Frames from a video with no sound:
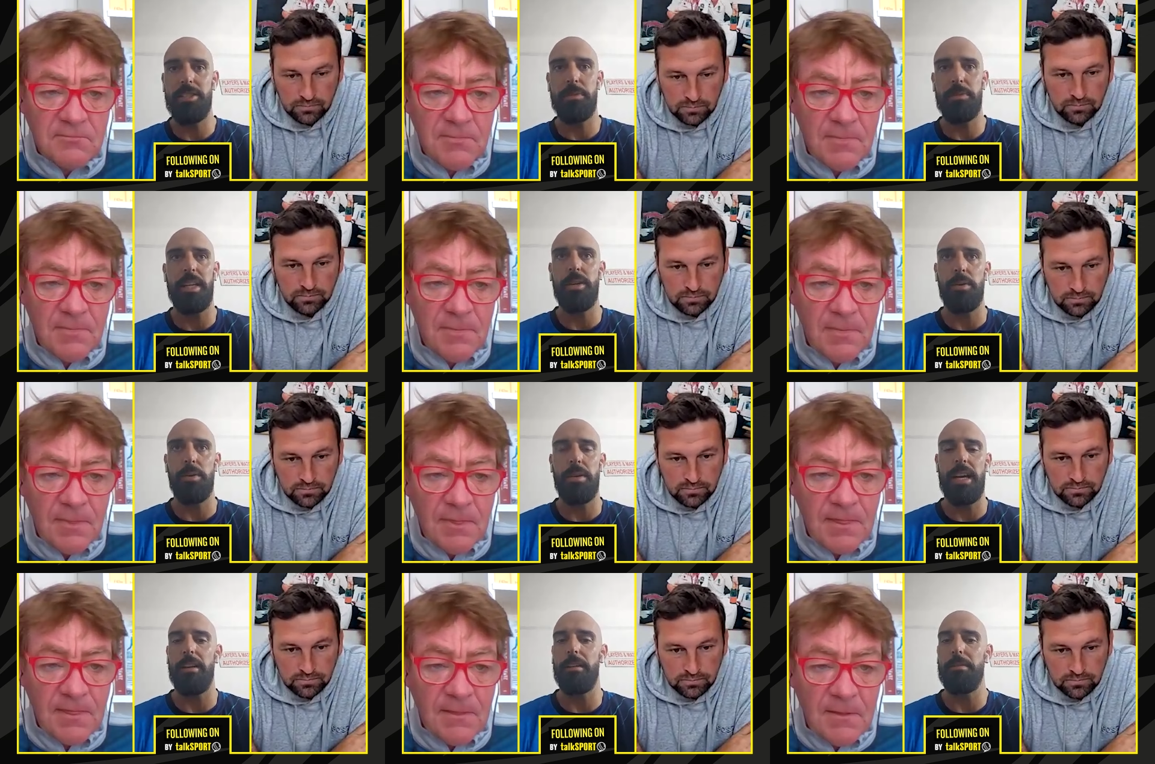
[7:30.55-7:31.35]
Speaker 1: spend
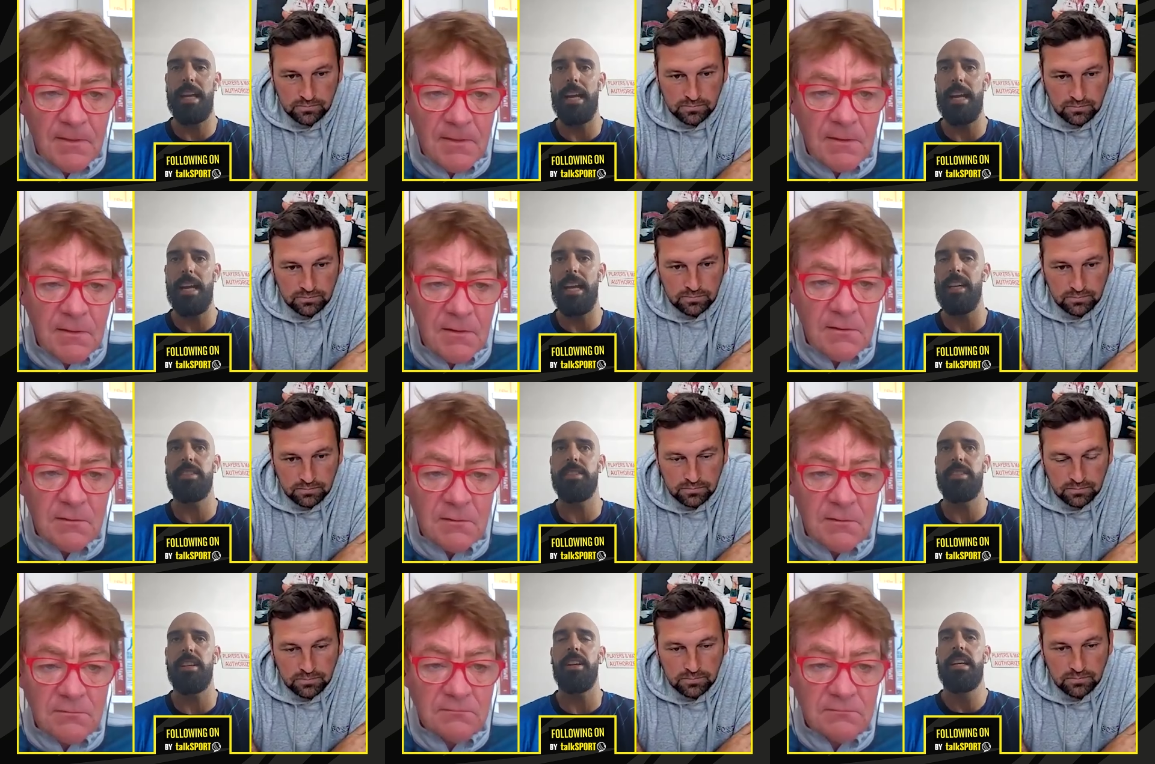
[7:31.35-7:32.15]
away playing.
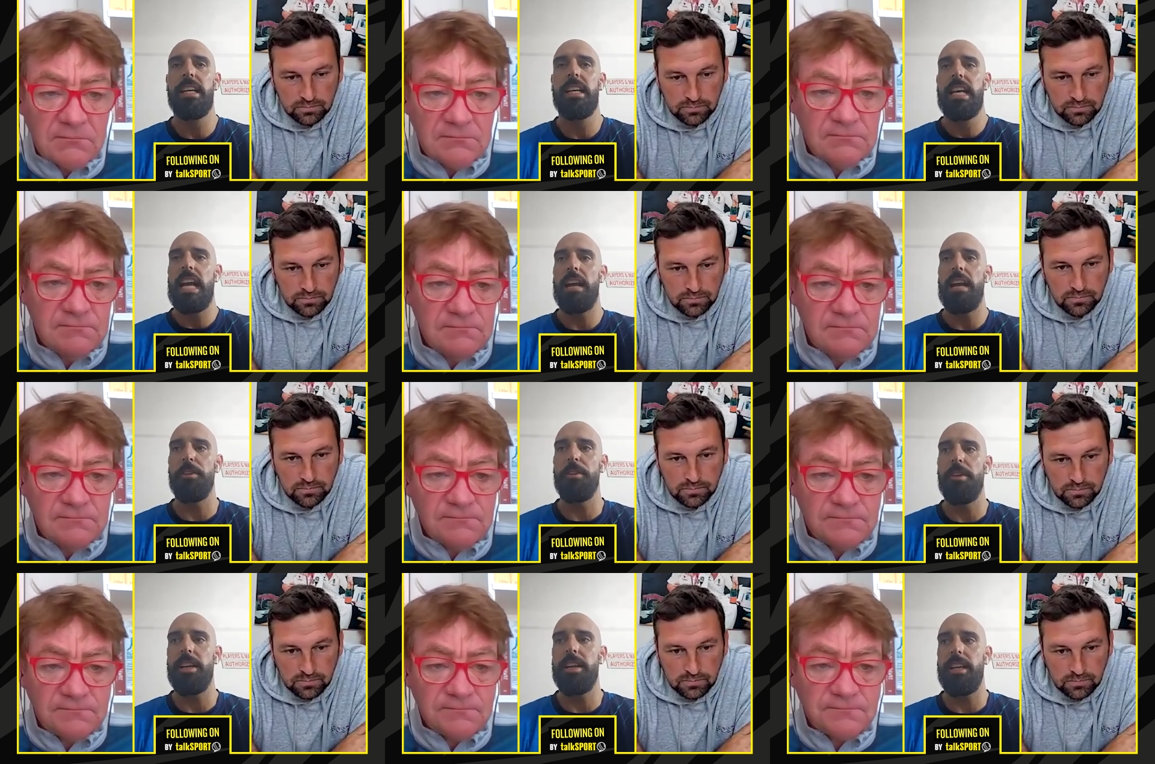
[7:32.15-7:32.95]
So
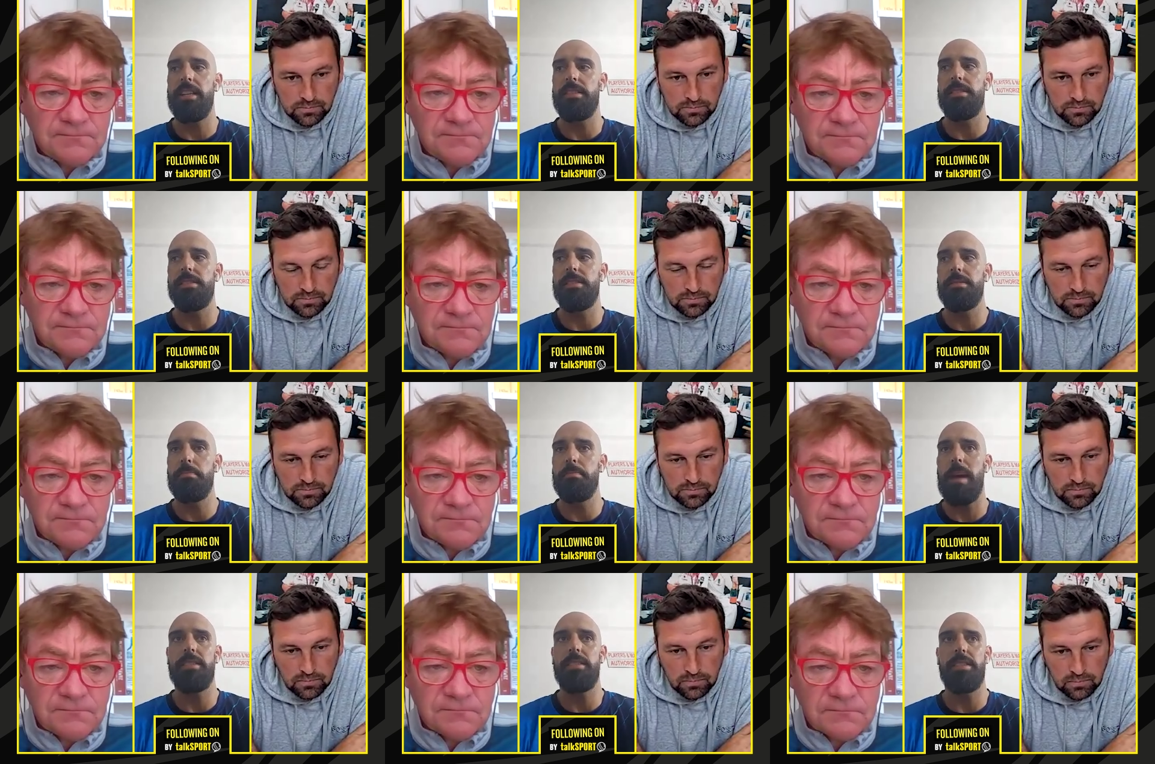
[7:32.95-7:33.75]
everyone, I guess,
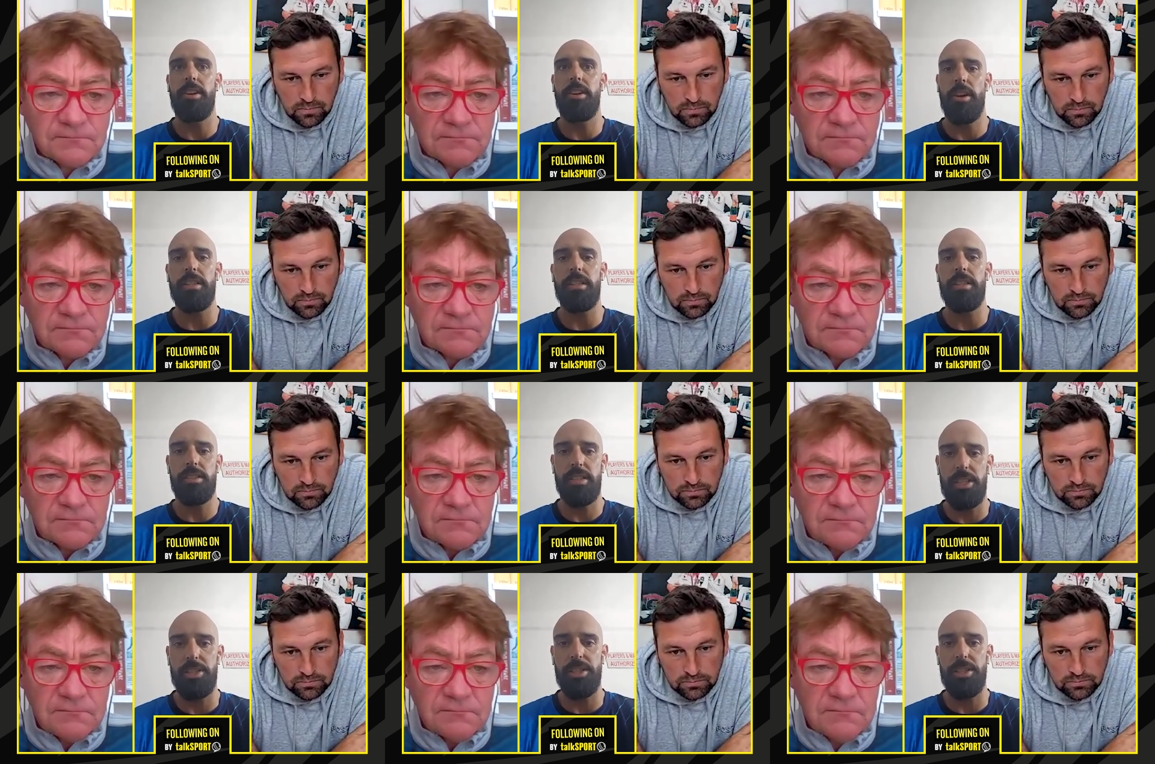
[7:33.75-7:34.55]
makes their own
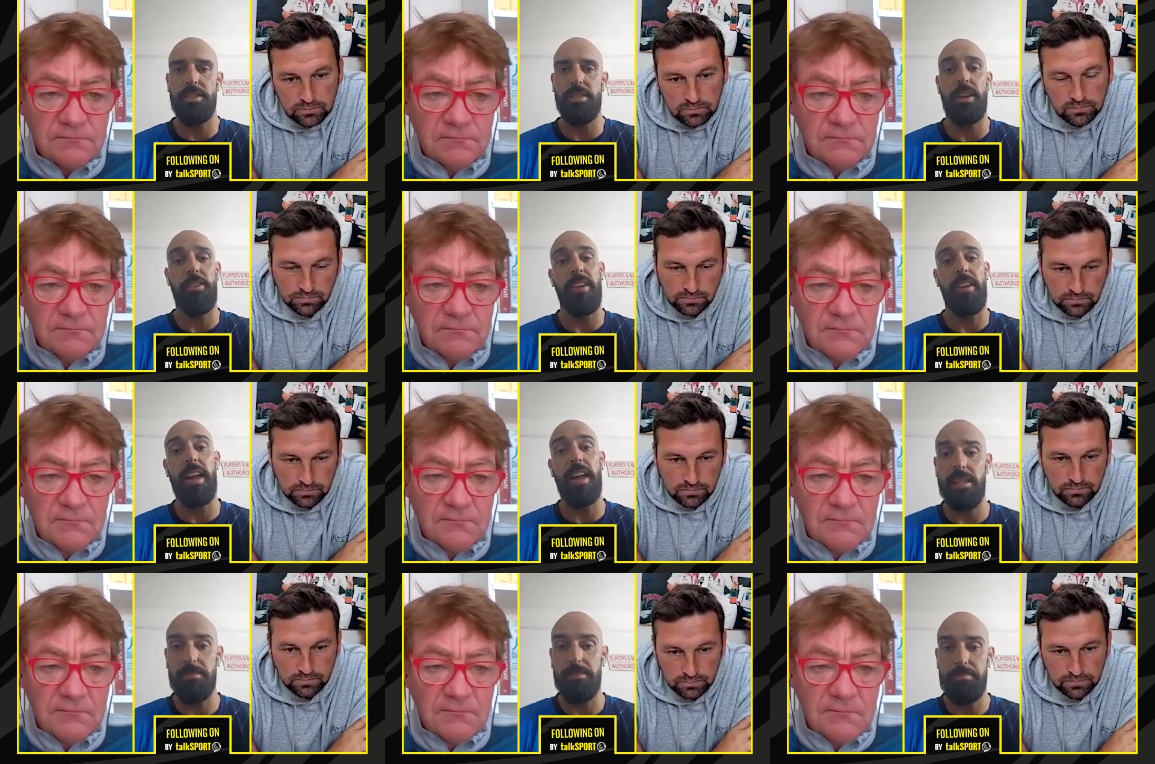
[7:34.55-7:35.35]
decisions around
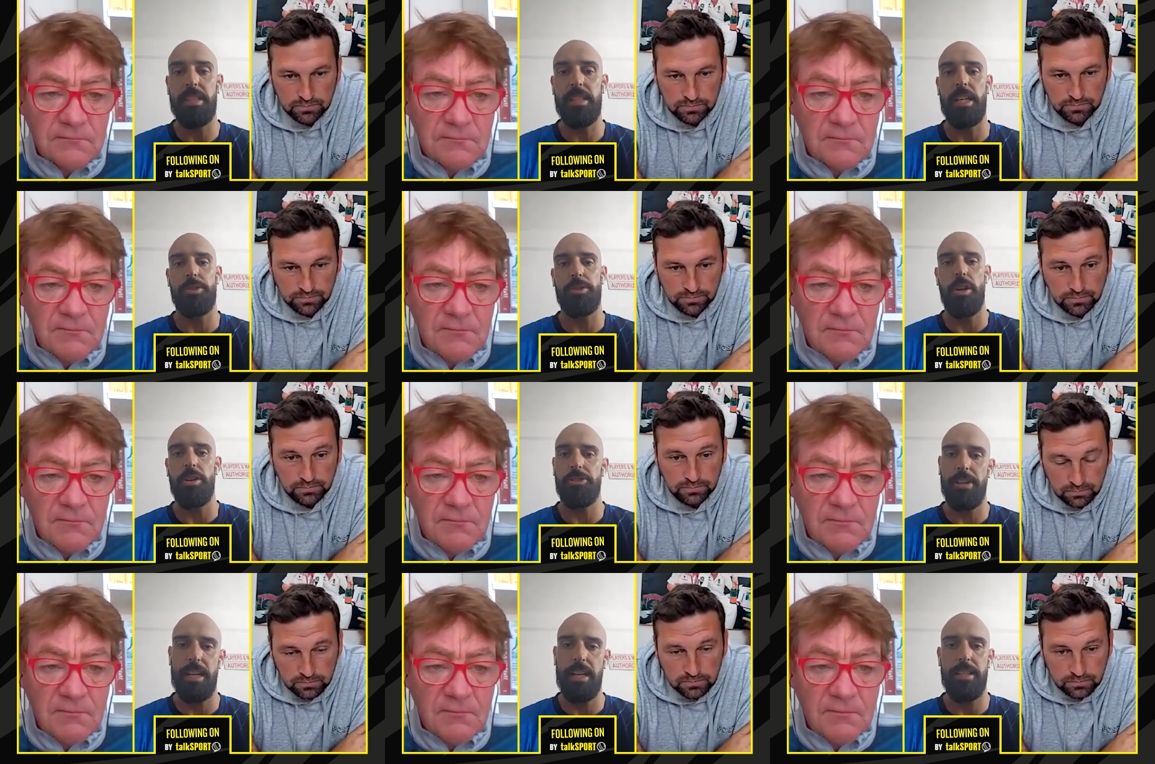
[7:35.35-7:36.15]
that central
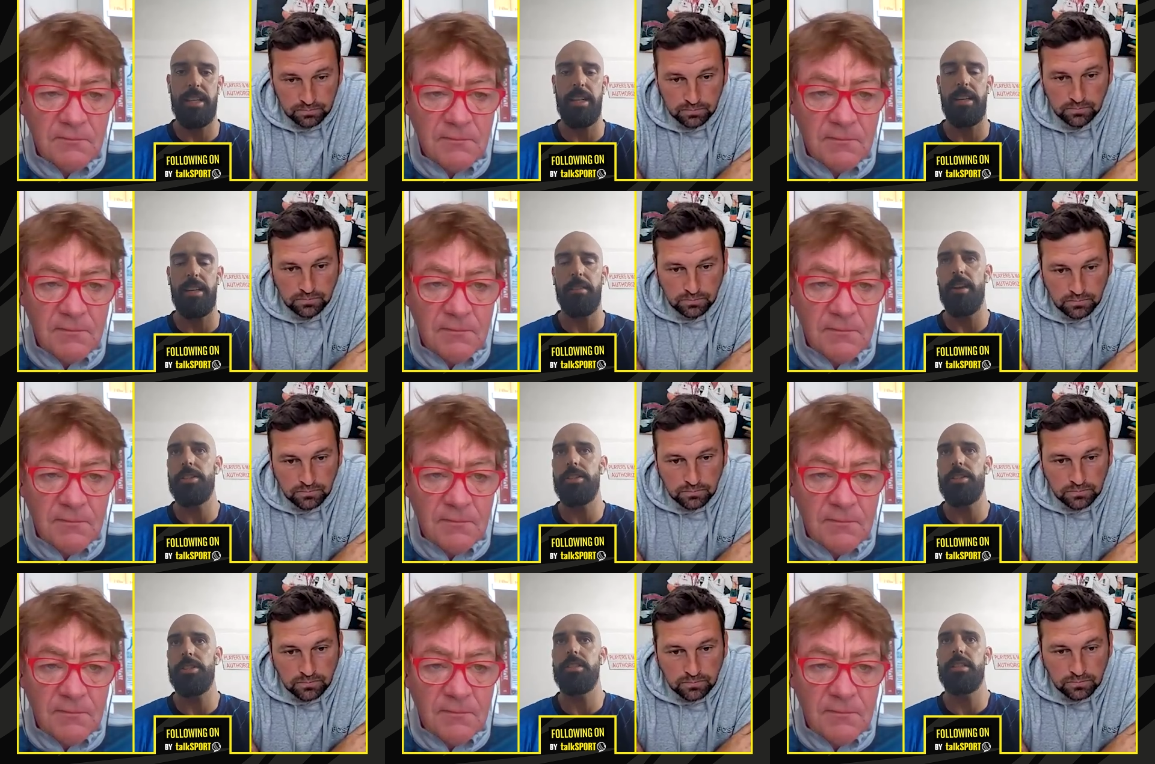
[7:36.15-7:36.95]
contracting and
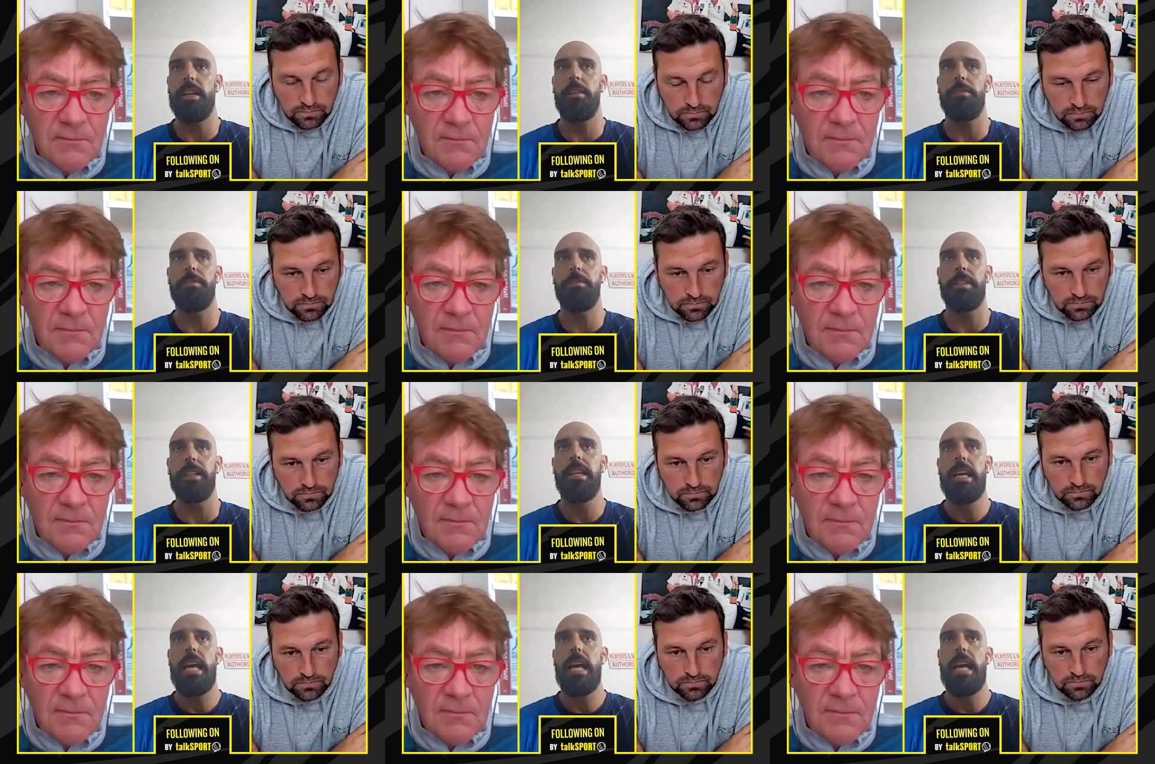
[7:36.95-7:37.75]
franchise stuff, and,